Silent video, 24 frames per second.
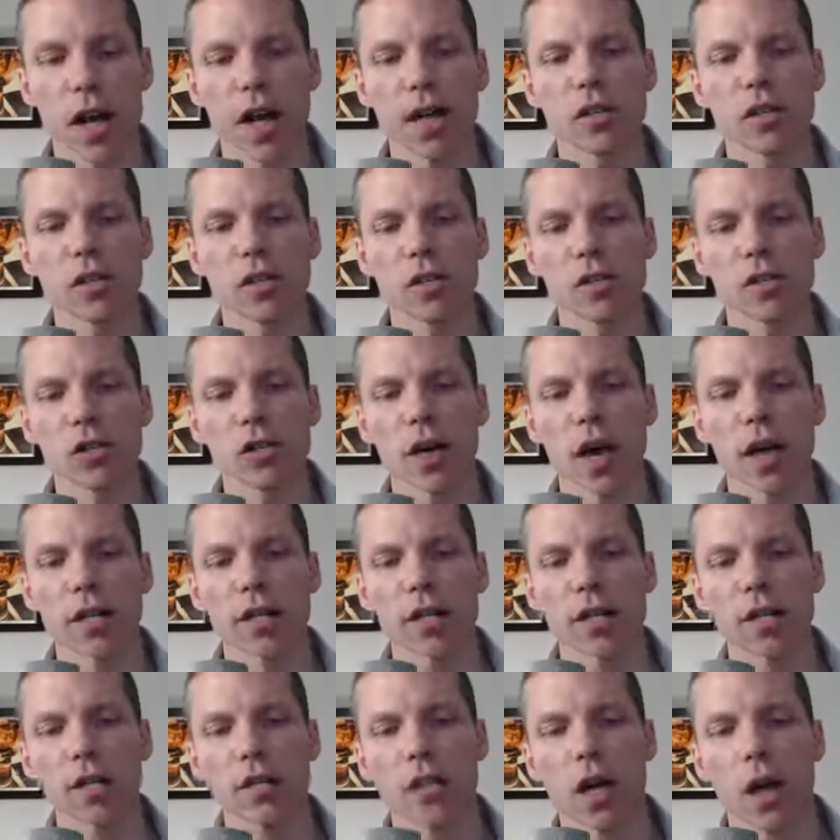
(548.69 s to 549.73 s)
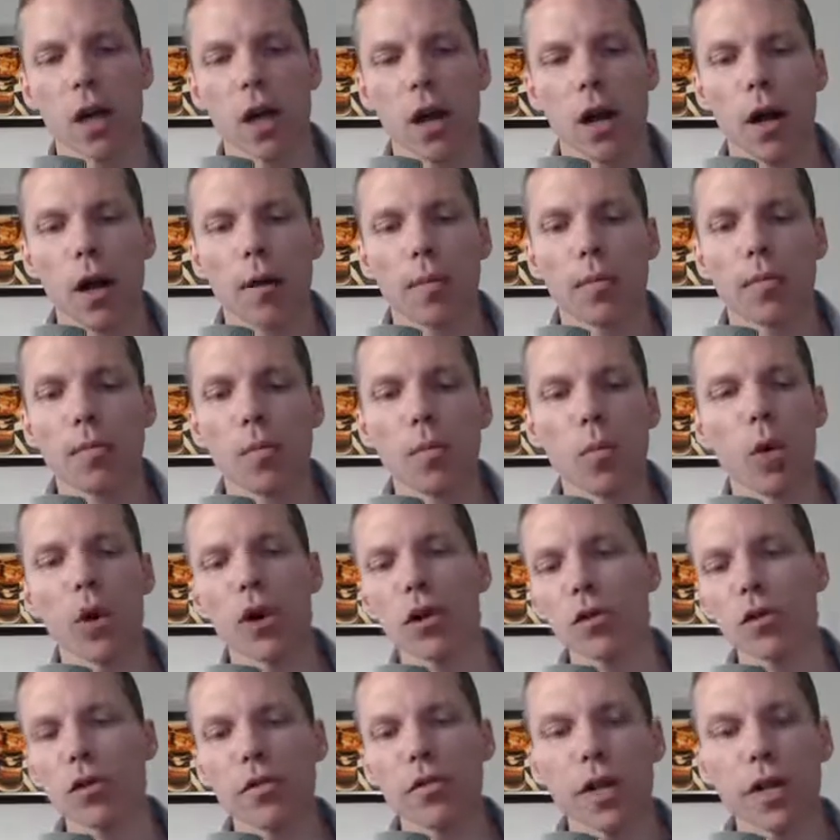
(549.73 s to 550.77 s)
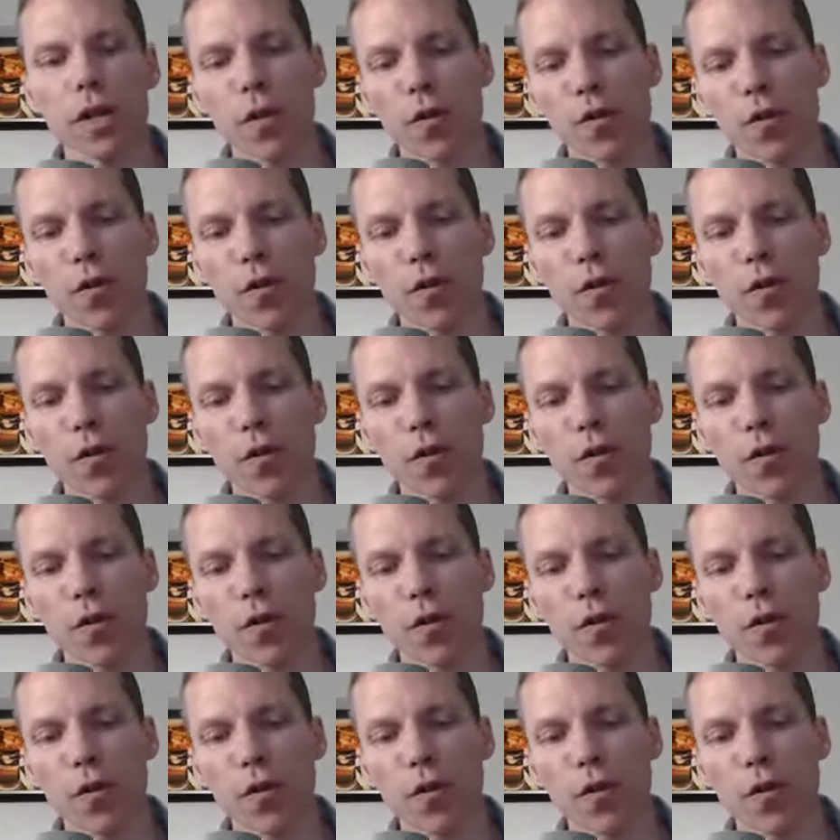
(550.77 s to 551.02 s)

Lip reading: ISIS atrocities, murdering